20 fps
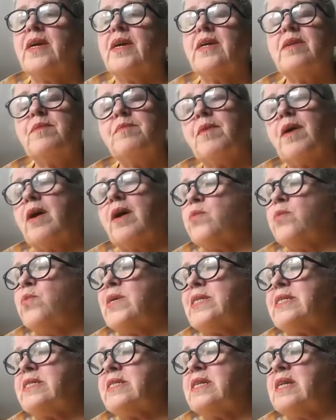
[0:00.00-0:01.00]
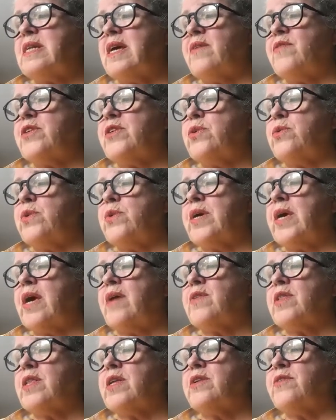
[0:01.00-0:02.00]
and on Winston Avenue, we
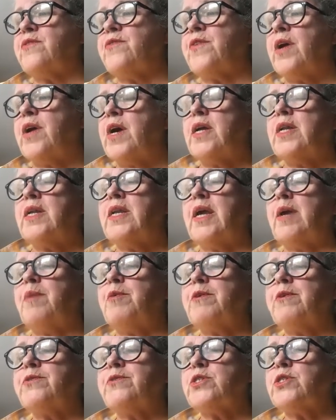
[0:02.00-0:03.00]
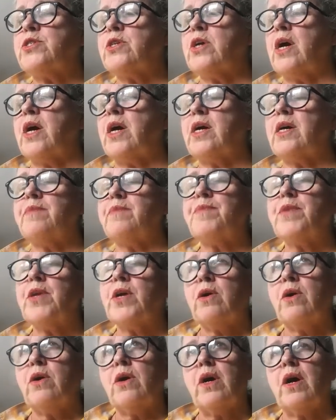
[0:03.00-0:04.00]
have a lot of neighbors
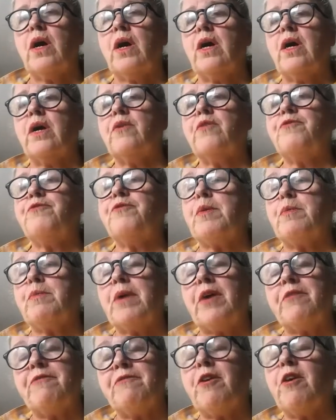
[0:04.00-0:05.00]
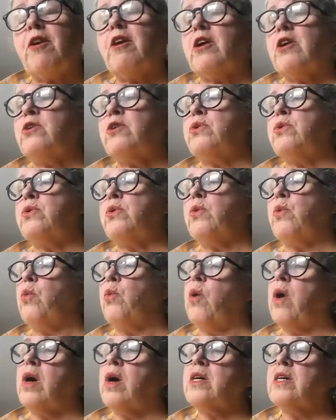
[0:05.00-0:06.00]
from afar who
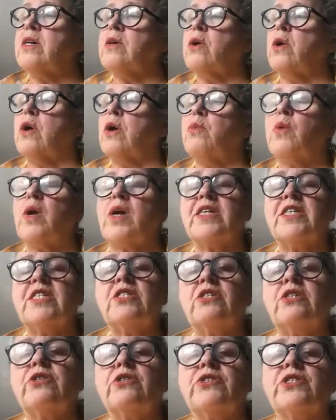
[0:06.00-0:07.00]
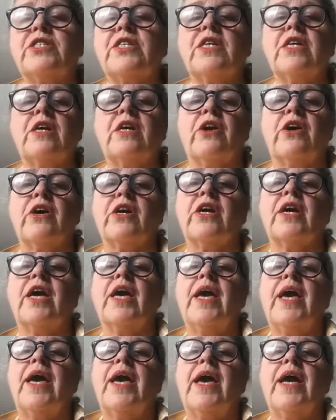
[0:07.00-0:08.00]
are walking to their synagogue,
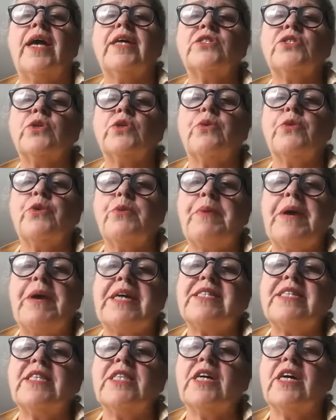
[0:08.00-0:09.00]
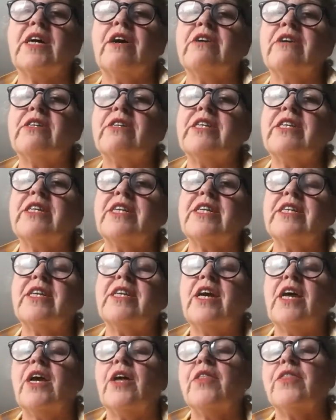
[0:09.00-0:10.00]
and so they're passing the garden, and
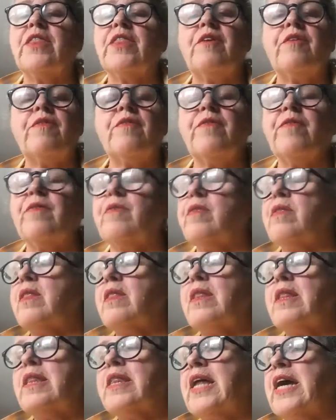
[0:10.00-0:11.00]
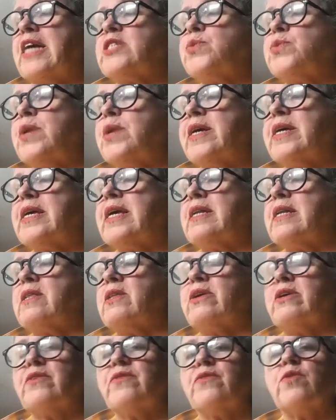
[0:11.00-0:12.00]
that's when I get a
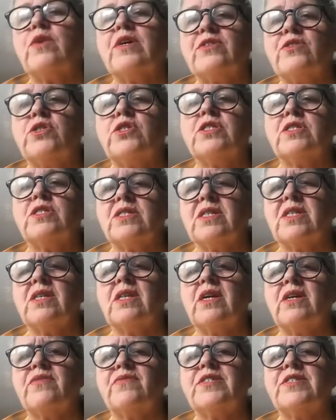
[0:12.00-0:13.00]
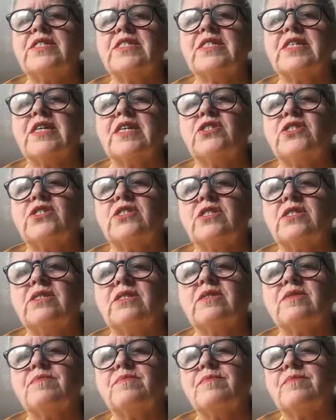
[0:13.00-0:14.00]
lot of questions and a lot of
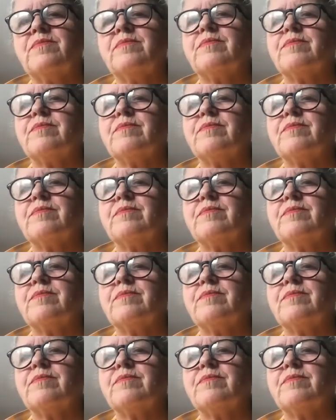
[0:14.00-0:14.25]
discussions.